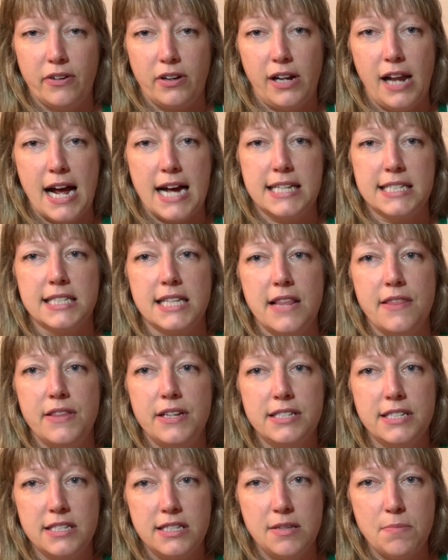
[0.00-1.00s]
class that
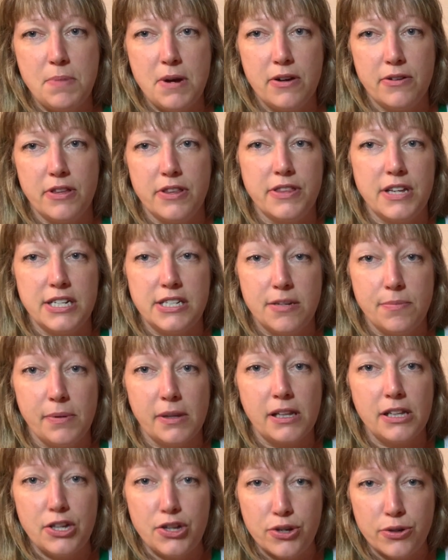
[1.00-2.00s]
this is the beer that they
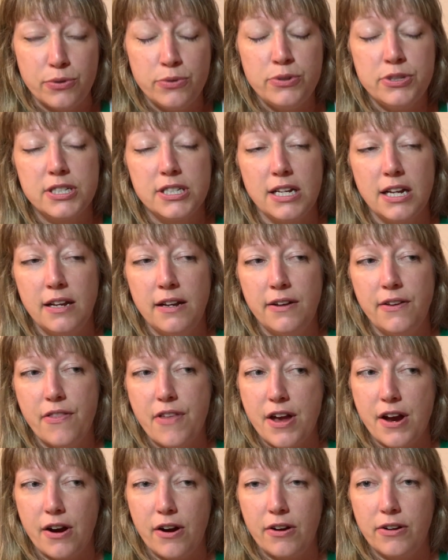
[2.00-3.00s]
typically use in
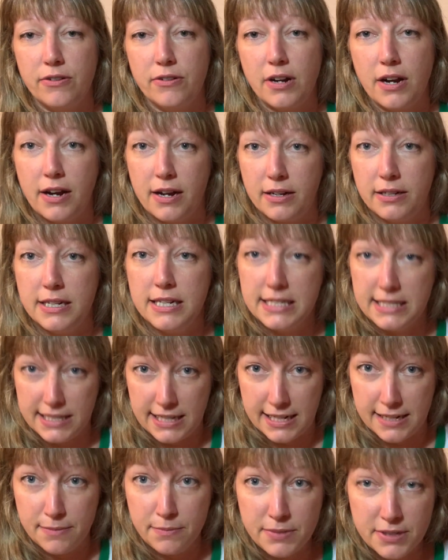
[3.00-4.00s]
their
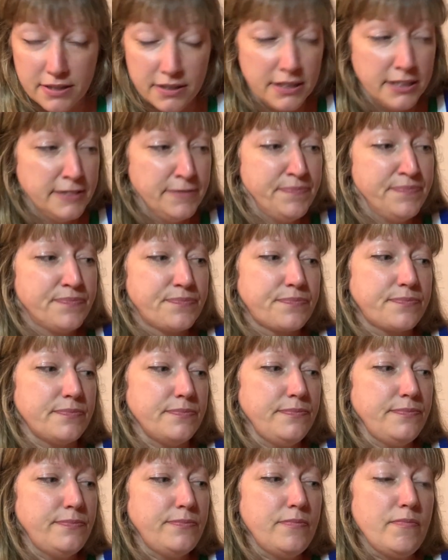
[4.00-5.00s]
exams.
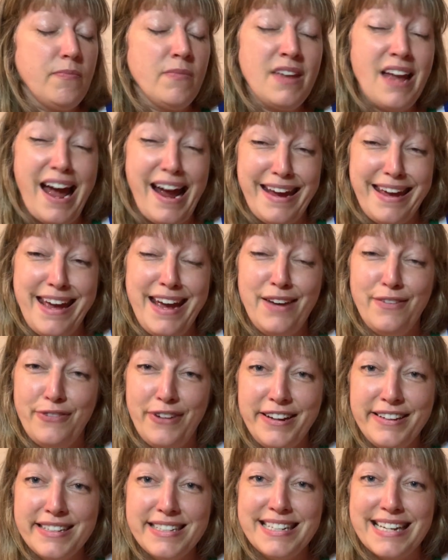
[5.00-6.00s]
I can't
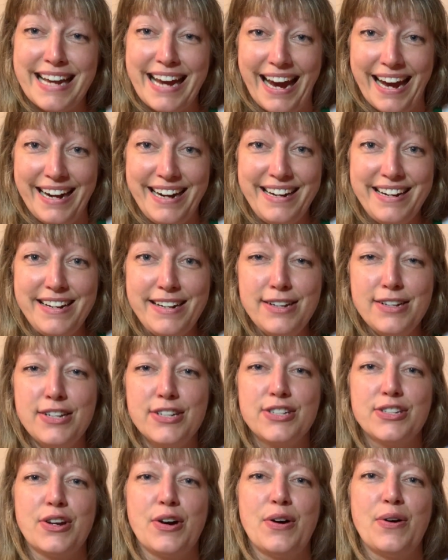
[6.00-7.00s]
find this in Canada,
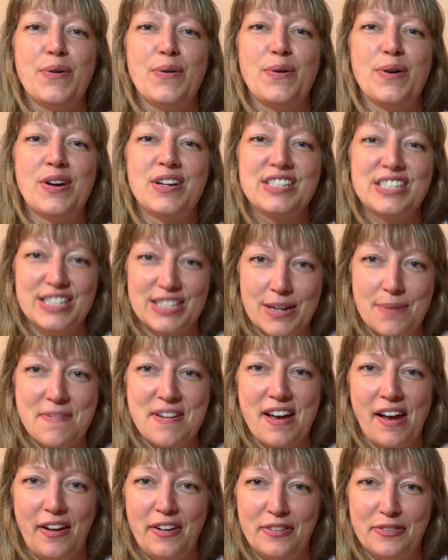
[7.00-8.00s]
so since I'm in
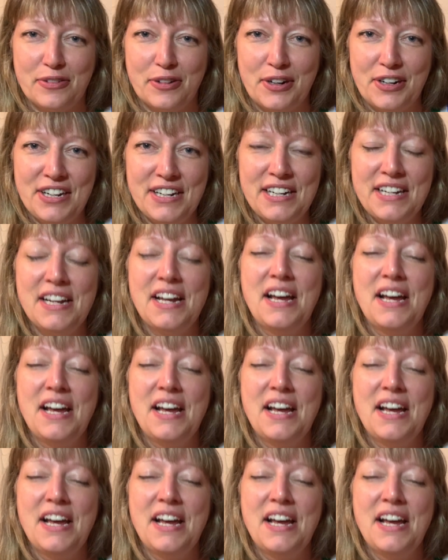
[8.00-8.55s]
California,